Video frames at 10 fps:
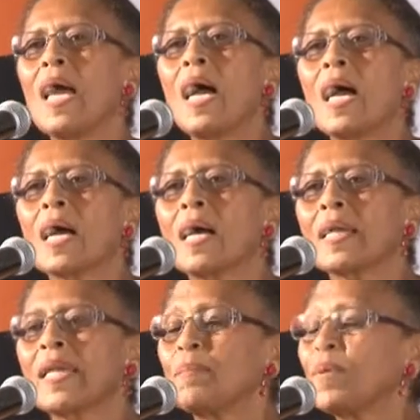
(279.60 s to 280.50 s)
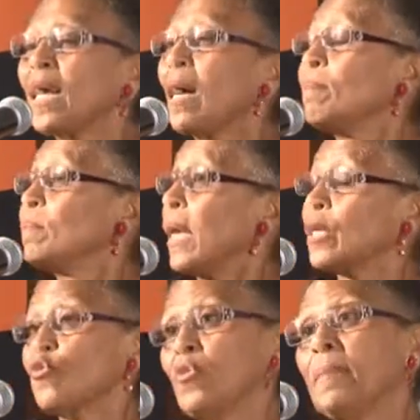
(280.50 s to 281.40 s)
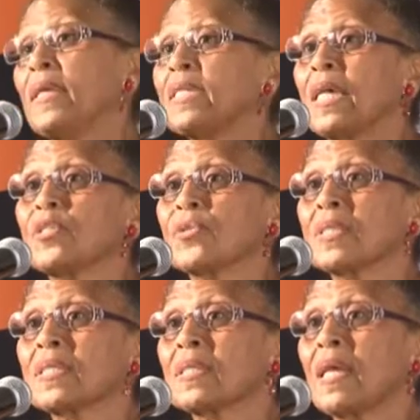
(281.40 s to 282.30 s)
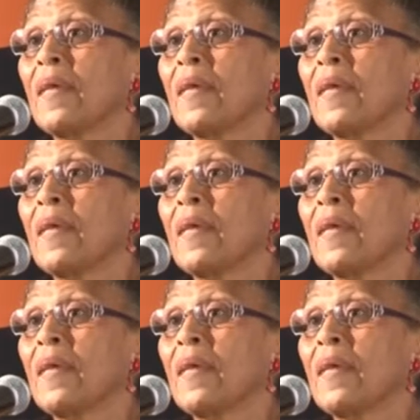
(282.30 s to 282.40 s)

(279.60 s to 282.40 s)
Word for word: uh, can become extremely dangerous.